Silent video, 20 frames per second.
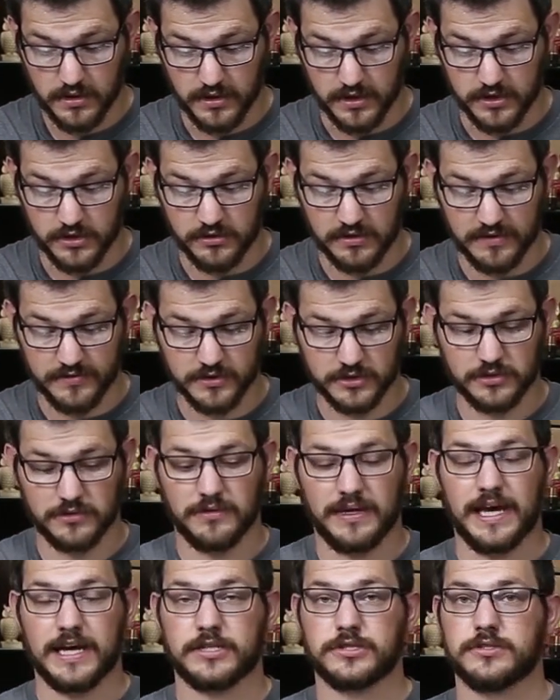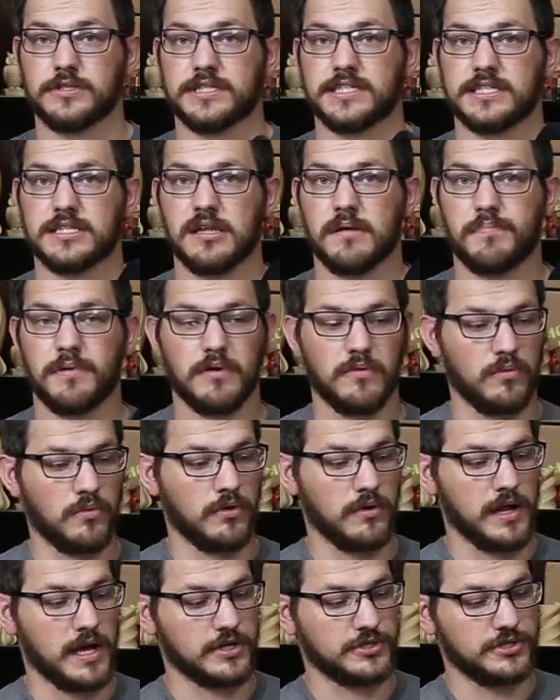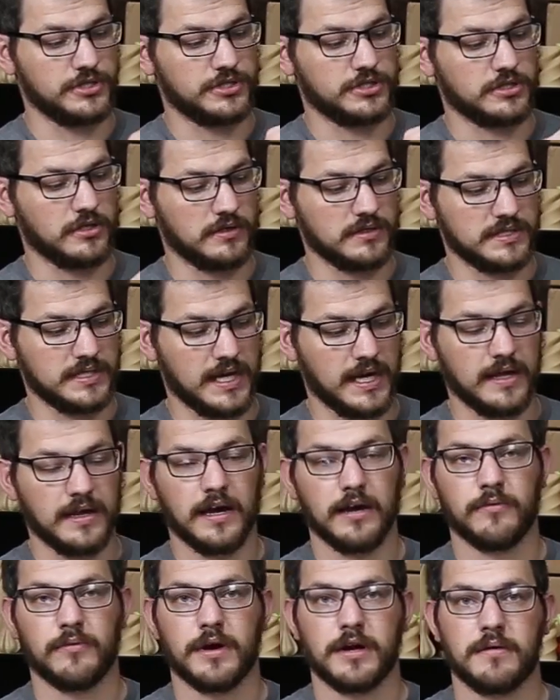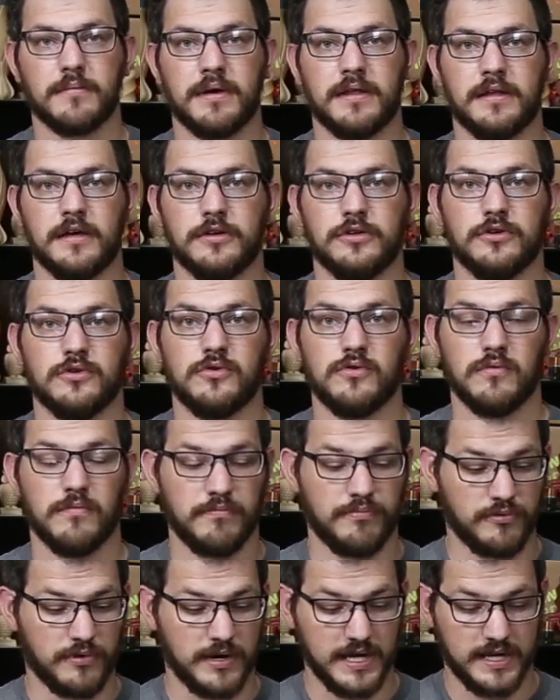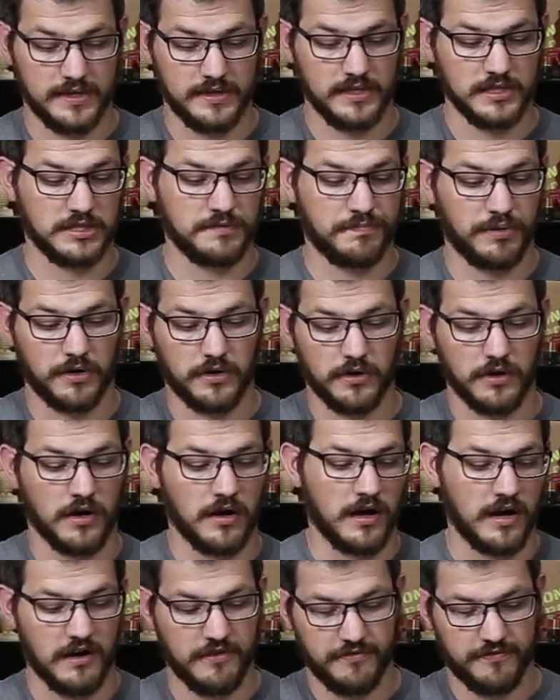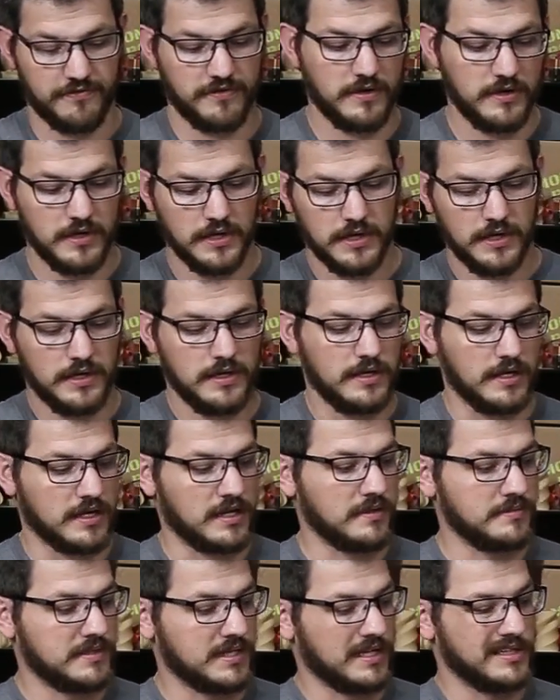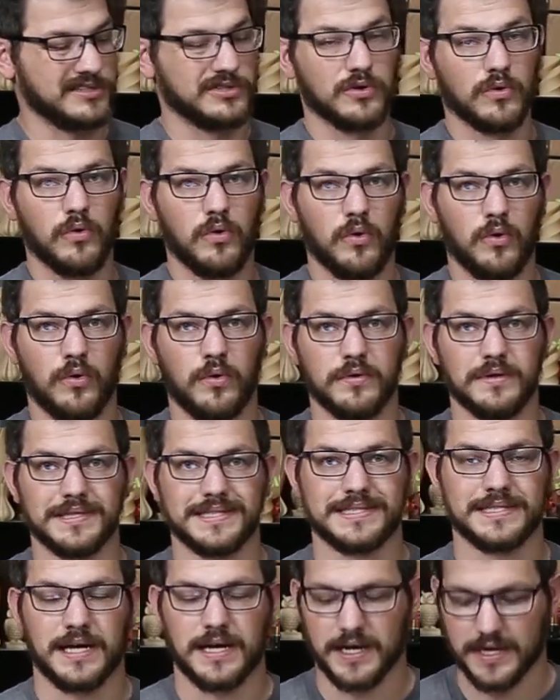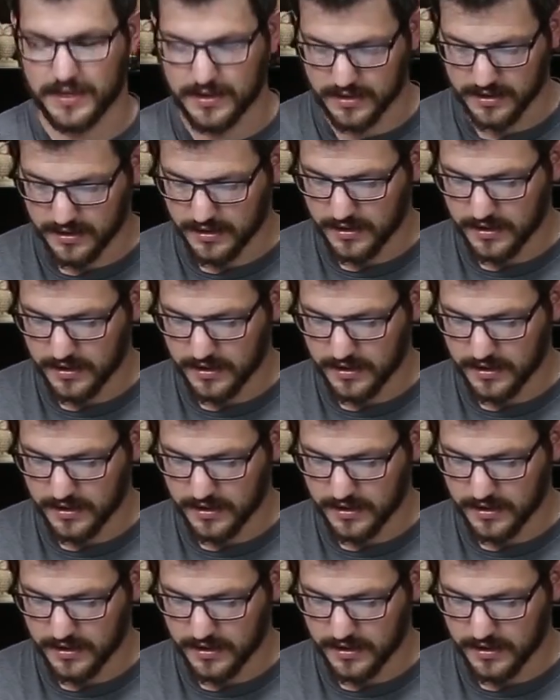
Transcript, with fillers: They do have this little extra snippet where it actually starts at. I recommend that you break this part off. It comes out of this little hole in the side.